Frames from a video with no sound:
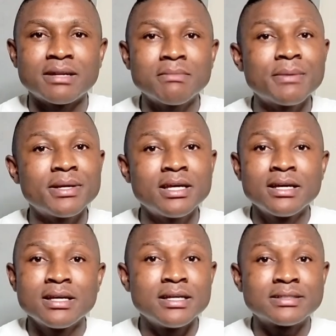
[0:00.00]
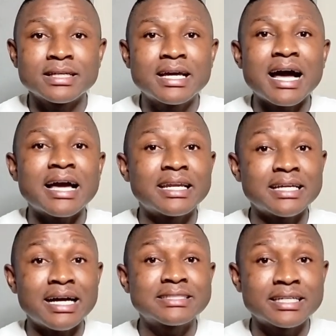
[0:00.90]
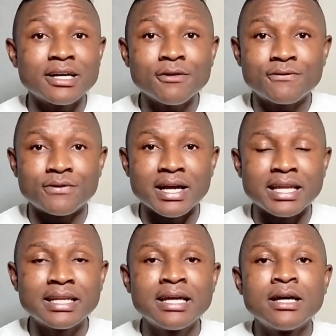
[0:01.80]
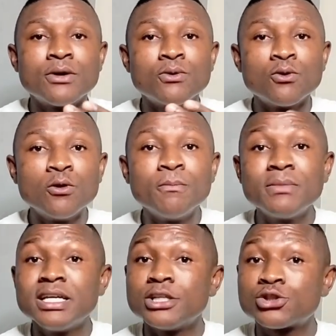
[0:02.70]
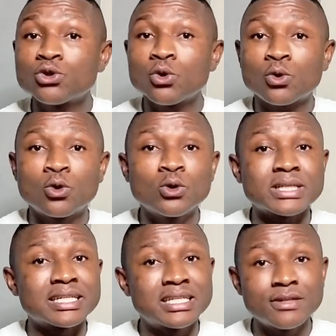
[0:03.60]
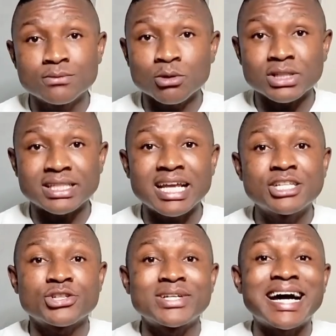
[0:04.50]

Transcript: maybe he's a guy and he has a girlfriend whom he's so close and gives much attention,